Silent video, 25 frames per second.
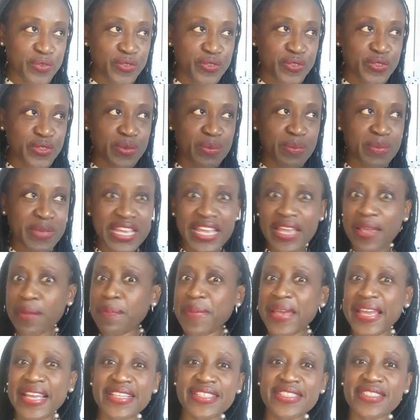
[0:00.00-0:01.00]
for me,
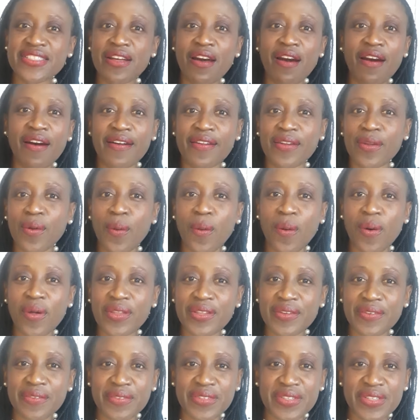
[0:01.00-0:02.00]
based on all
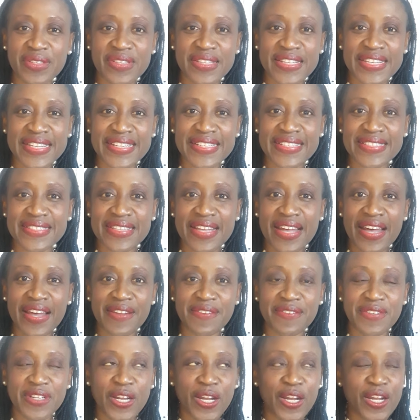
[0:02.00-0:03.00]
of the things
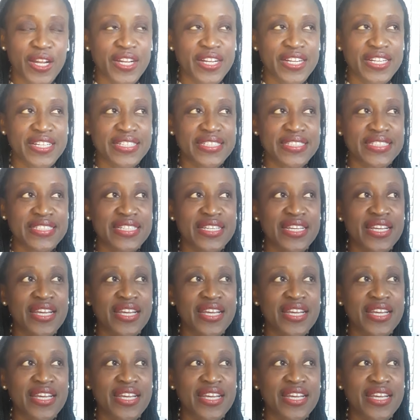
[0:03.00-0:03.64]
I've heard